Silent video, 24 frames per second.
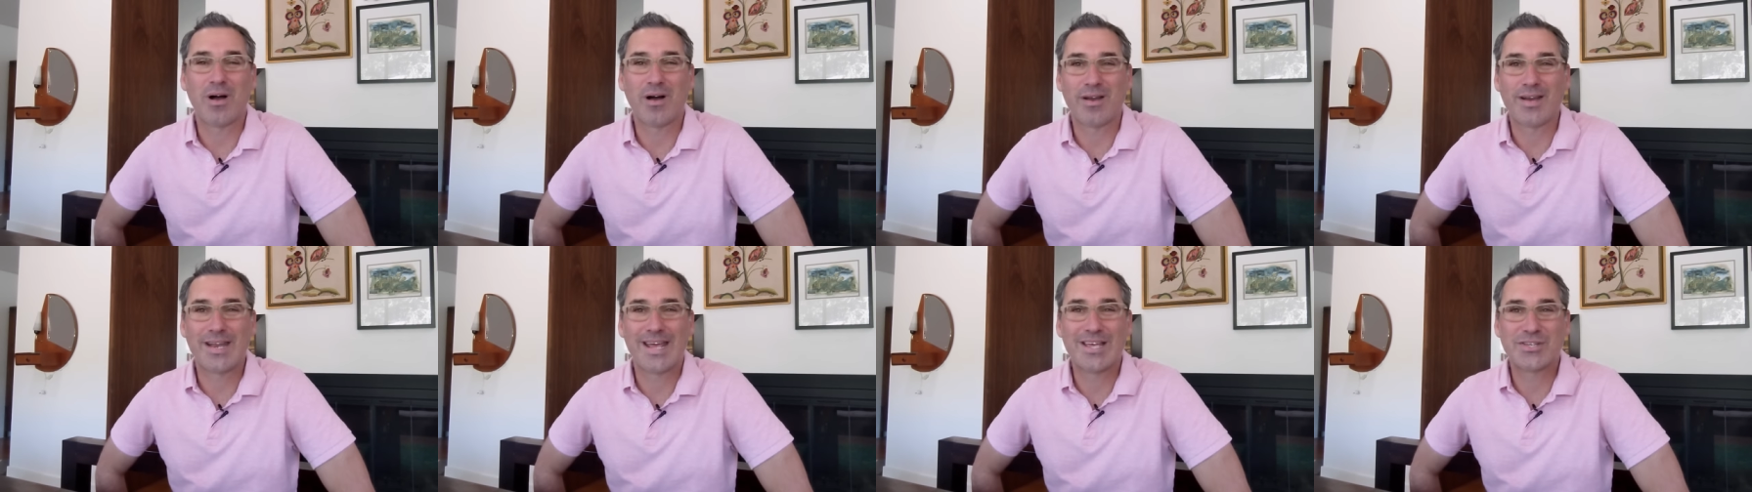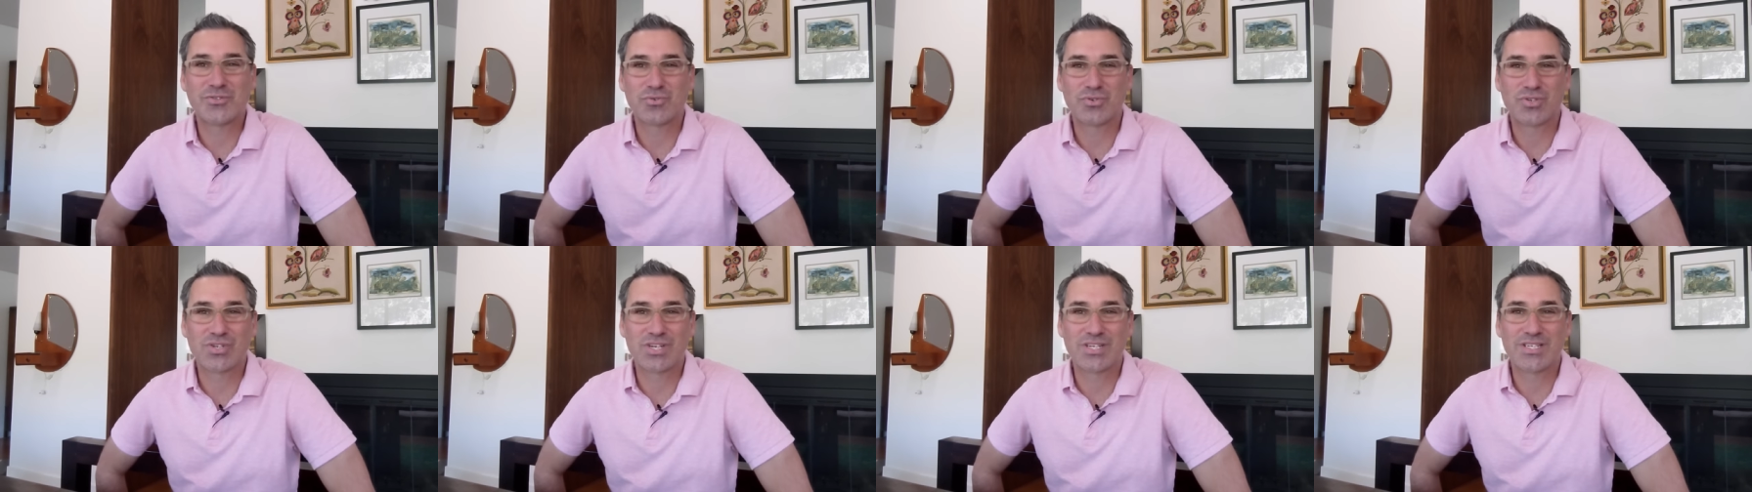on
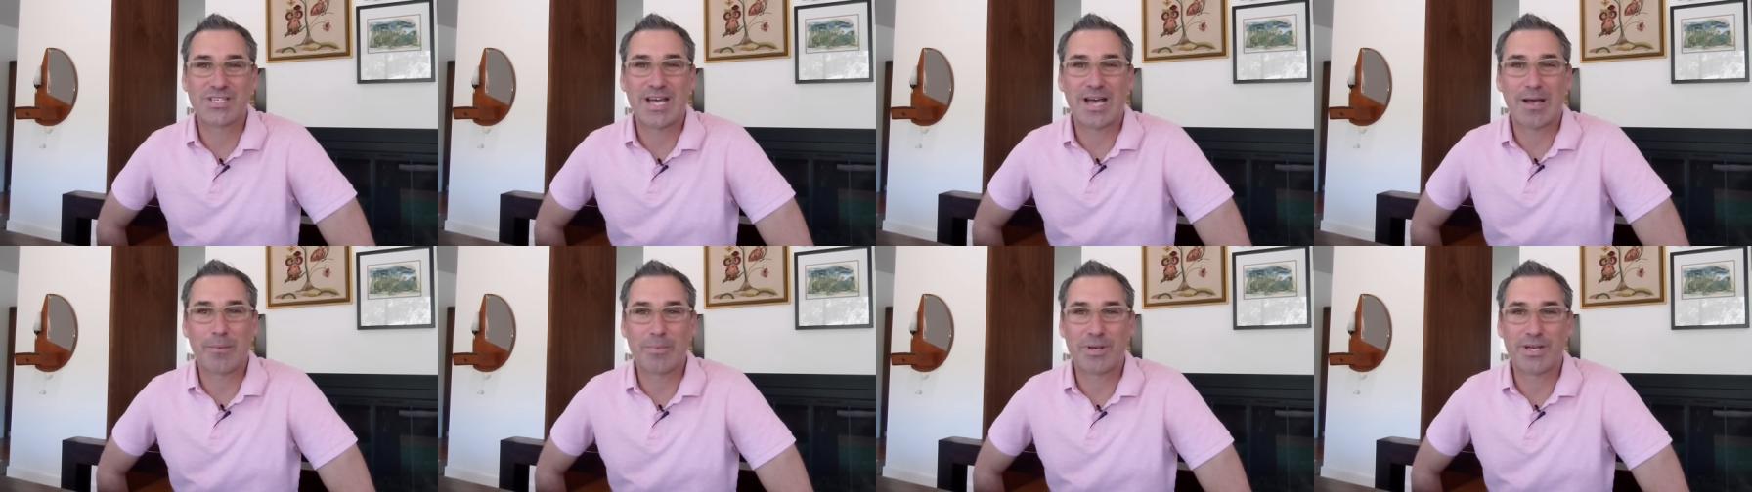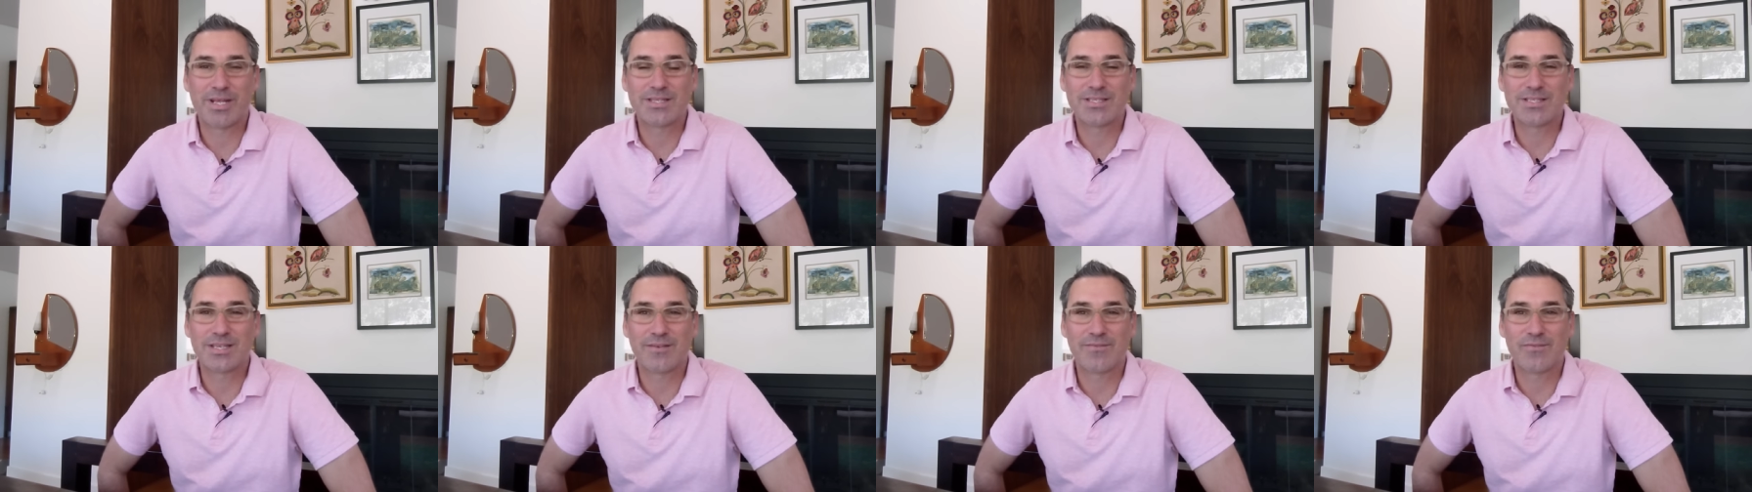estrogen
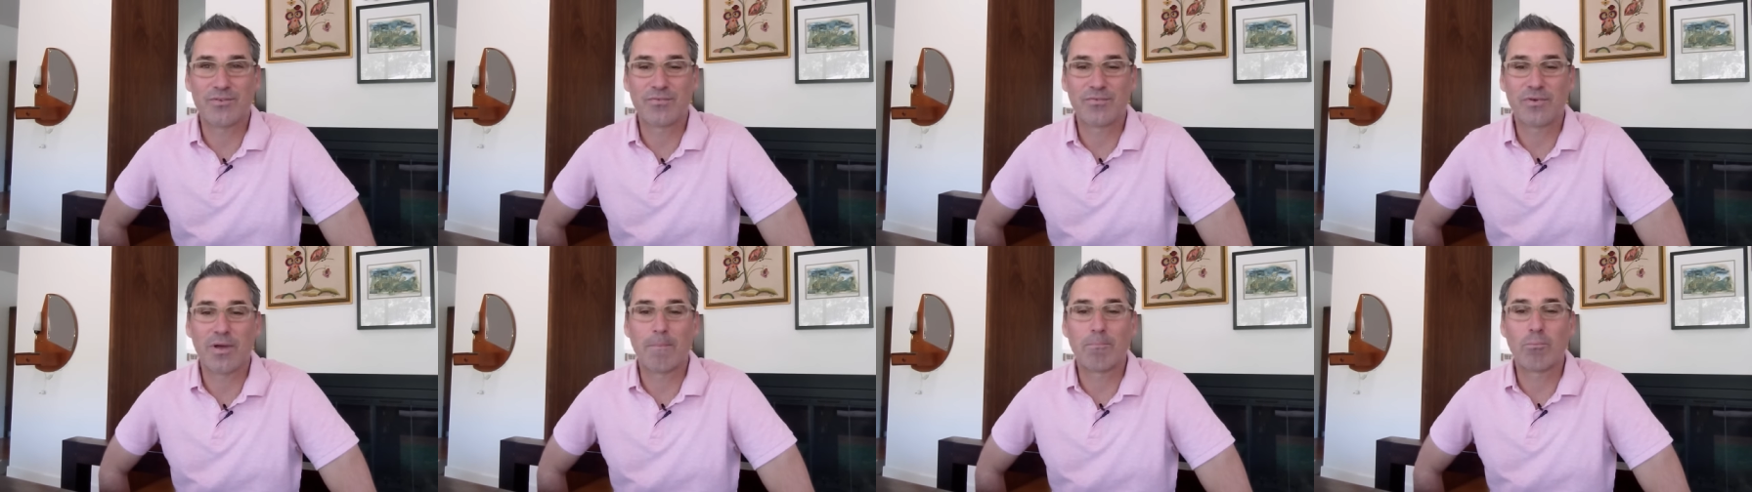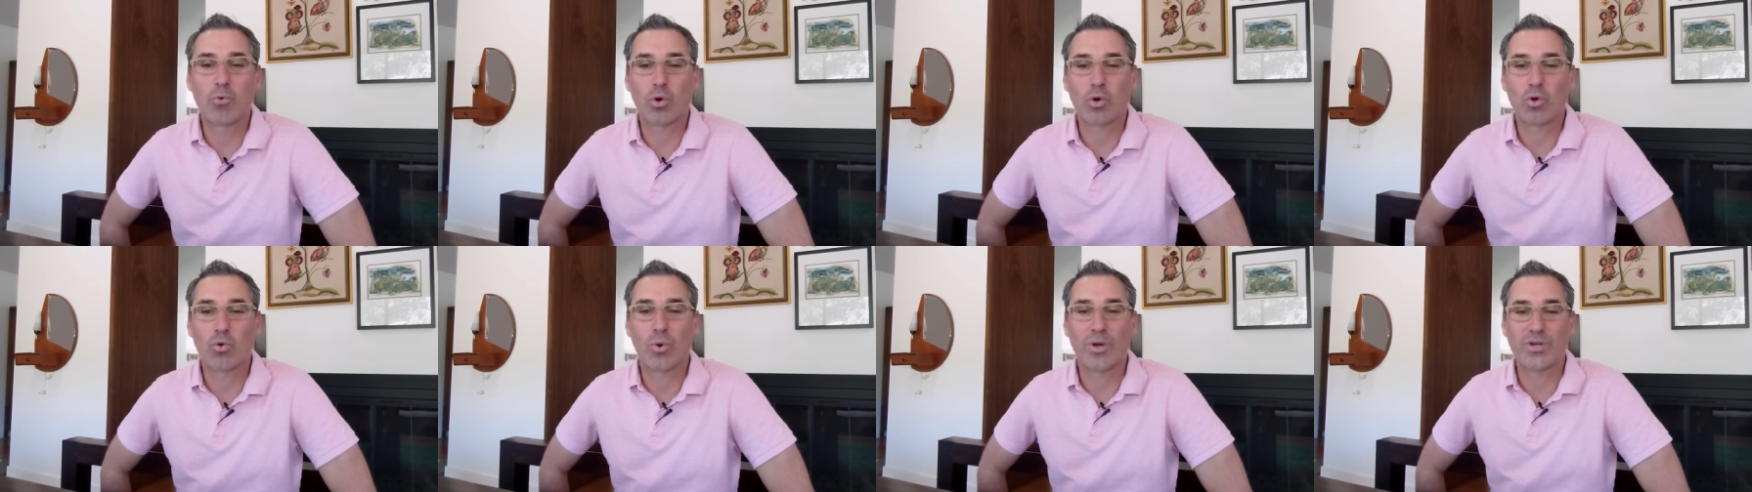dominance if you've got
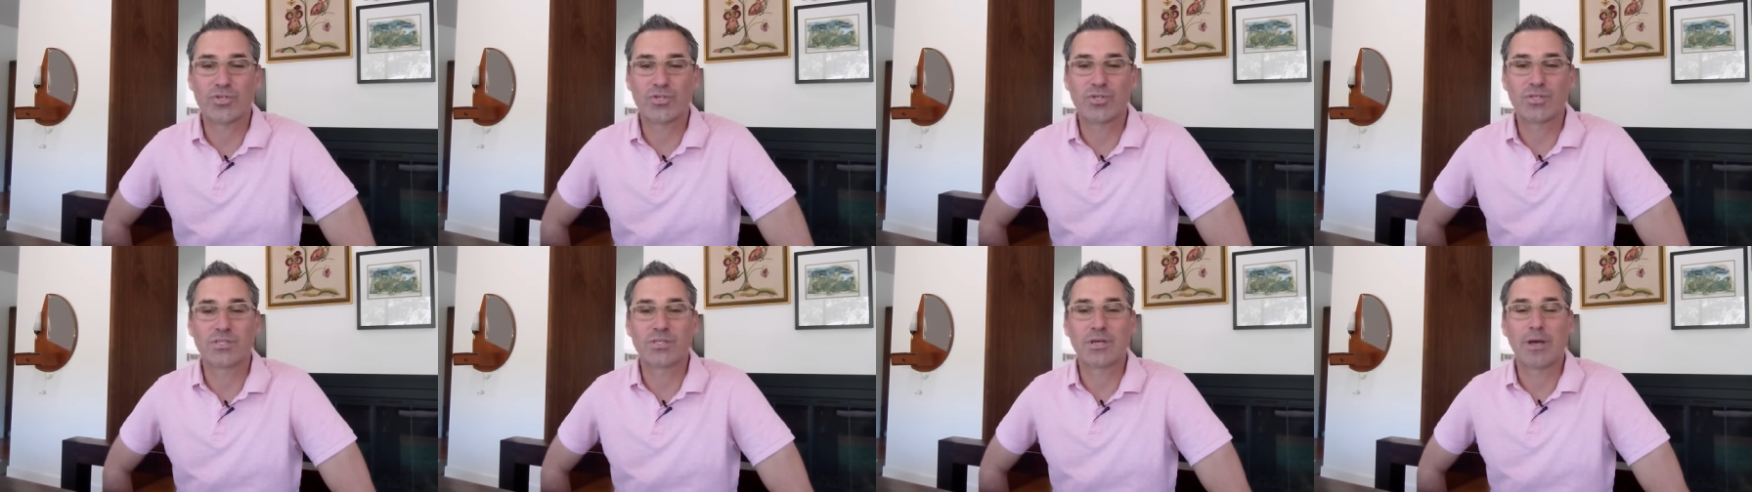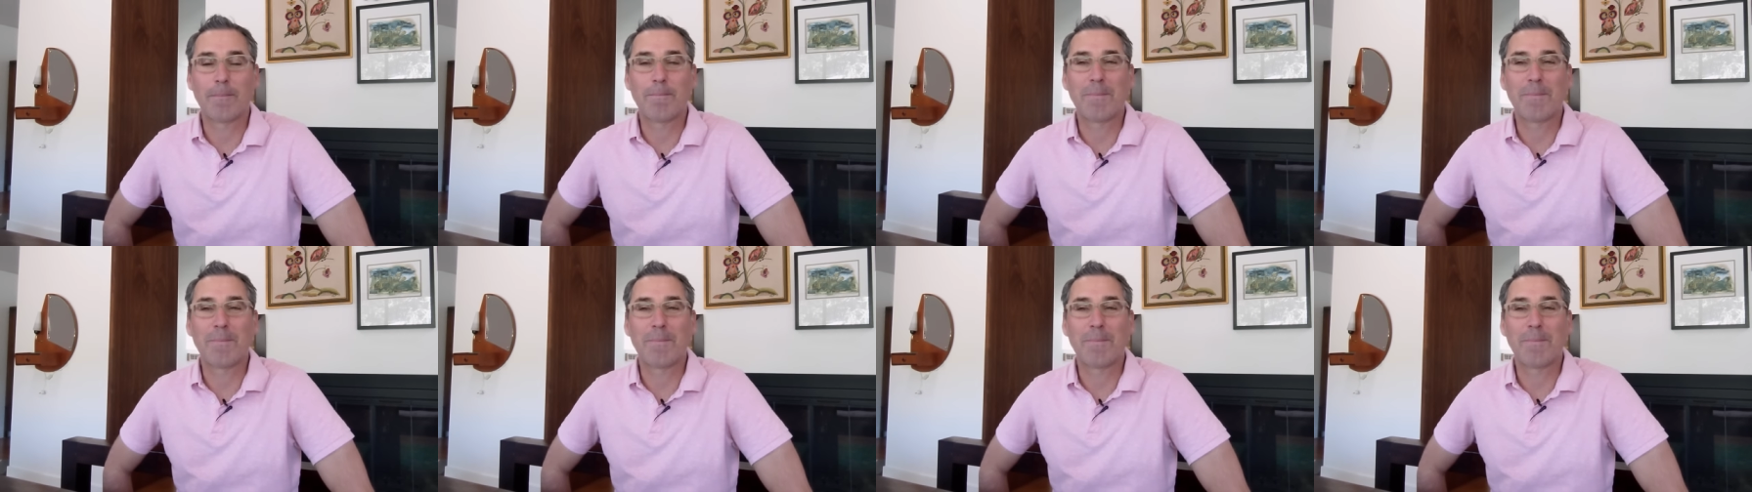more questions